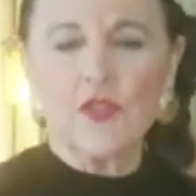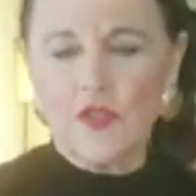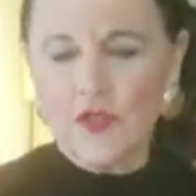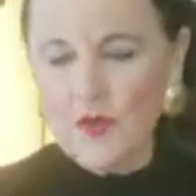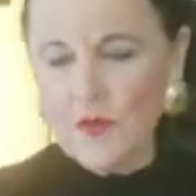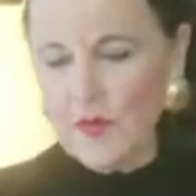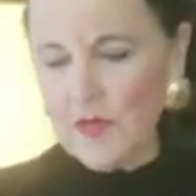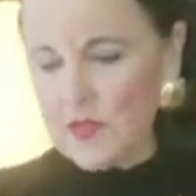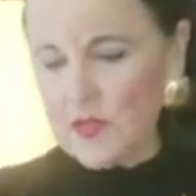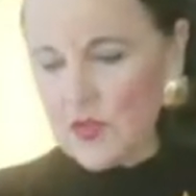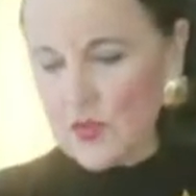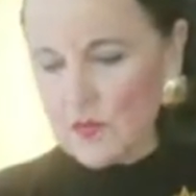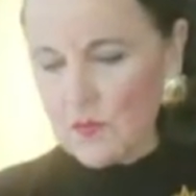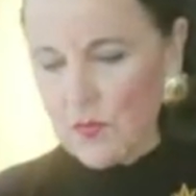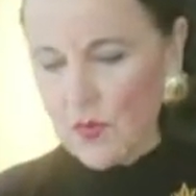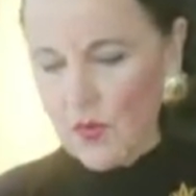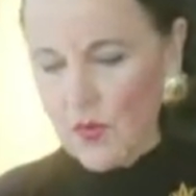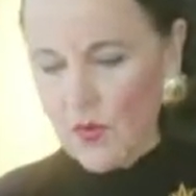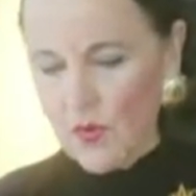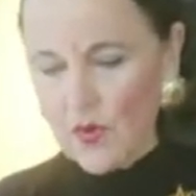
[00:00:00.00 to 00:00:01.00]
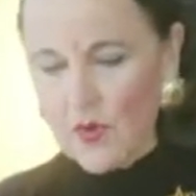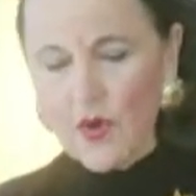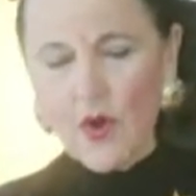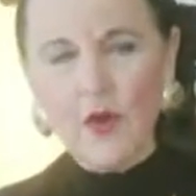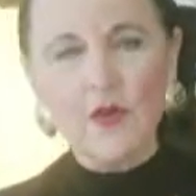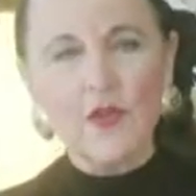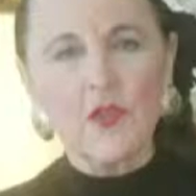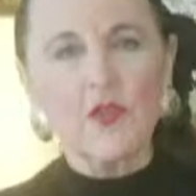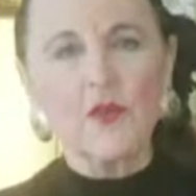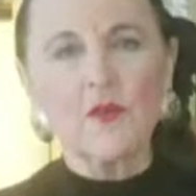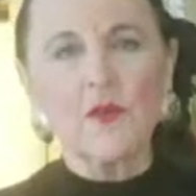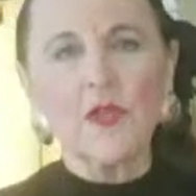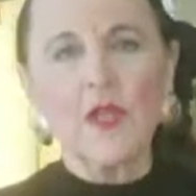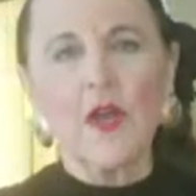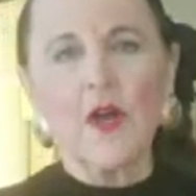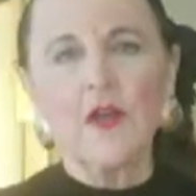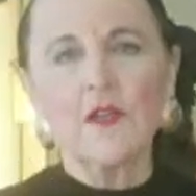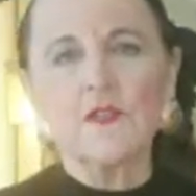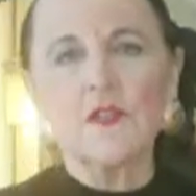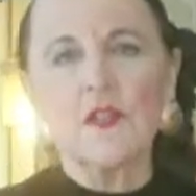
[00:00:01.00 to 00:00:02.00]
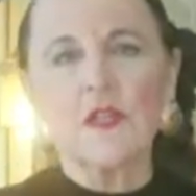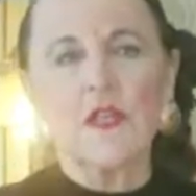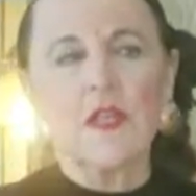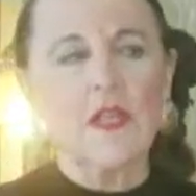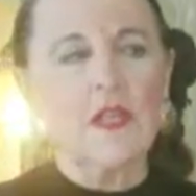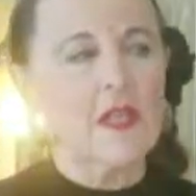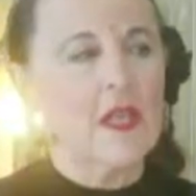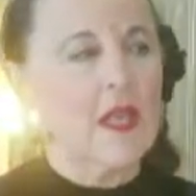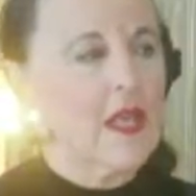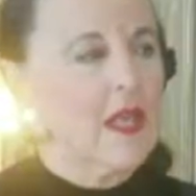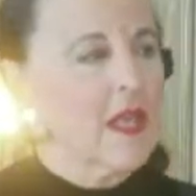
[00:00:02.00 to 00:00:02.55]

to explore our curiosity,